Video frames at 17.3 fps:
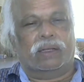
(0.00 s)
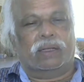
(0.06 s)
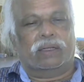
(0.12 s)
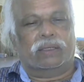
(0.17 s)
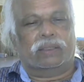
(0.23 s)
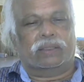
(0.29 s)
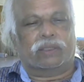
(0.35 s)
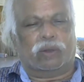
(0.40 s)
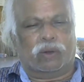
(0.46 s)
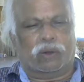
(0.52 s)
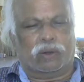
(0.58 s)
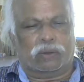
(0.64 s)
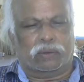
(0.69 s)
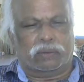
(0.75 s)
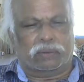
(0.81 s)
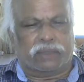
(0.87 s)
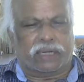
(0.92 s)

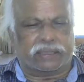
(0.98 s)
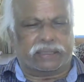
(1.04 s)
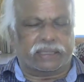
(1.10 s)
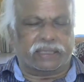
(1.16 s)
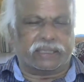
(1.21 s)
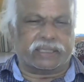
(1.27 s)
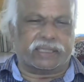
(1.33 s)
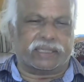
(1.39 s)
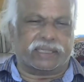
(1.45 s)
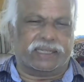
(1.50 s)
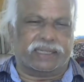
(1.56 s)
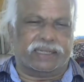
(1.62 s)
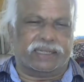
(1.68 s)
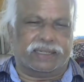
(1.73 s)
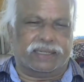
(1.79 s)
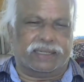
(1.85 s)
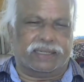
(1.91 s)
So let
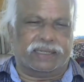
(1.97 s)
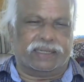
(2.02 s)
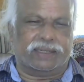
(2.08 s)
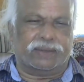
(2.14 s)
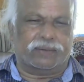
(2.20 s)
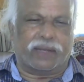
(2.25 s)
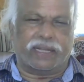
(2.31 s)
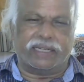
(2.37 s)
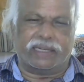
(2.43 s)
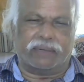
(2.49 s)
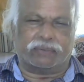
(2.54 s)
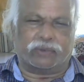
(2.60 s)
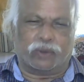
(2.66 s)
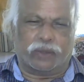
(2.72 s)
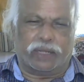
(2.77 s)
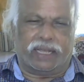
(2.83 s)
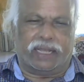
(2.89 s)
us wind up
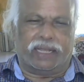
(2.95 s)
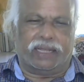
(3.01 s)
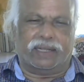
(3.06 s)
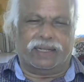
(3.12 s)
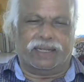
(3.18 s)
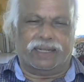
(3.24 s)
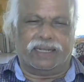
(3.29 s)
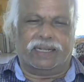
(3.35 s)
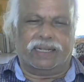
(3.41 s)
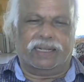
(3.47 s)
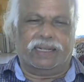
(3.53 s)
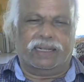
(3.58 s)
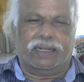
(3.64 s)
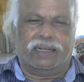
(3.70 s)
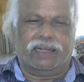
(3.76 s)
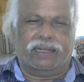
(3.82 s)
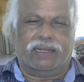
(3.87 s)
today
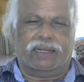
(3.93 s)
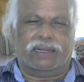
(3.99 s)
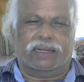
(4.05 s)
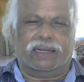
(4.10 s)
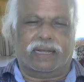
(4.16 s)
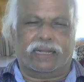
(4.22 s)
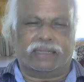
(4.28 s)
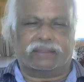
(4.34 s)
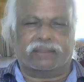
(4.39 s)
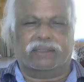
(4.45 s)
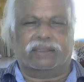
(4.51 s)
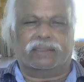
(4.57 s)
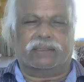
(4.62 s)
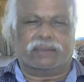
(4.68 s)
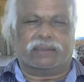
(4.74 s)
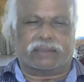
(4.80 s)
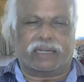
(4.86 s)

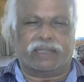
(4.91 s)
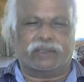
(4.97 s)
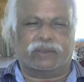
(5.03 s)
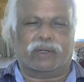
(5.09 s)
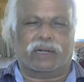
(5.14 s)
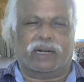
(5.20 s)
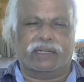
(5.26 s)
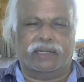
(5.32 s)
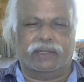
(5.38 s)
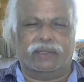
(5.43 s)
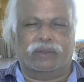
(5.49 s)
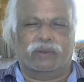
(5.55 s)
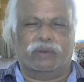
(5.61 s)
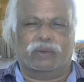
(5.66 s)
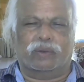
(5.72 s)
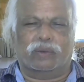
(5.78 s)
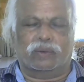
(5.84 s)
and try to
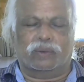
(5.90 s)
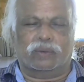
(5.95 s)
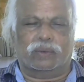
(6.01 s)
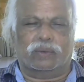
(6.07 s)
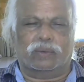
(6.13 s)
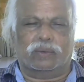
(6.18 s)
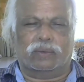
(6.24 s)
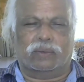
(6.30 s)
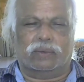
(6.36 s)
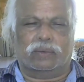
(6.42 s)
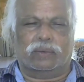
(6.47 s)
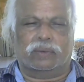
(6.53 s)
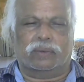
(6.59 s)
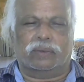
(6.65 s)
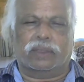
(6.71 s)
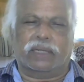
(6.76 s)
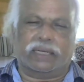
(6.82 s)
continue
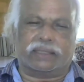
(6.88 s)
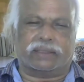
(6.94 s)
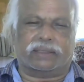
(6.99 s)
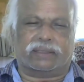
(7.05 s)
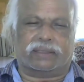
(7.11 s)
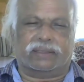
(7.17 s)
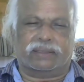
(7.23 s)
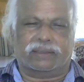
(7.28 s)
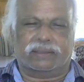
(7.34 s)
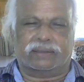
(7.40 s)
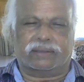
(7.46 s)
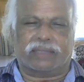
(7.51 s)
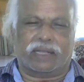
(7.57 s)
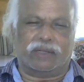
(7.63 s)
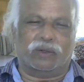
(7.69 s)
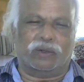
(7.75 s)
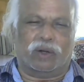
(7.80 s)
later.
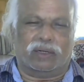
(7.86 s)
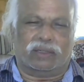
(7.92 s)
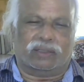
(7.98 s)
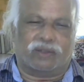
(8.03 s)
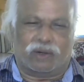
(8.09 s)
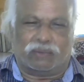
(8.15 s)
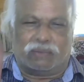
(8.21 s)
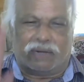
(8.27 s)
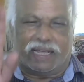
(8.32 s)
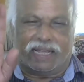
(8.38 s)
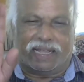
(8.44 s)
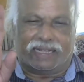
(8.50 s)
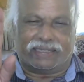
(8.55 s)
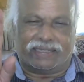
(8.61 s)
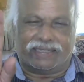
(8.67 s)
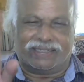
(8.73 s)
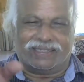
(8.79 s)
Thank you all. God
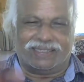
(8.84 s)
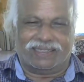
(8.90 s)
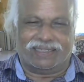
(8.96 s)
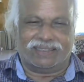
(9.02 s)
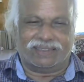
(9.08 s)
bless.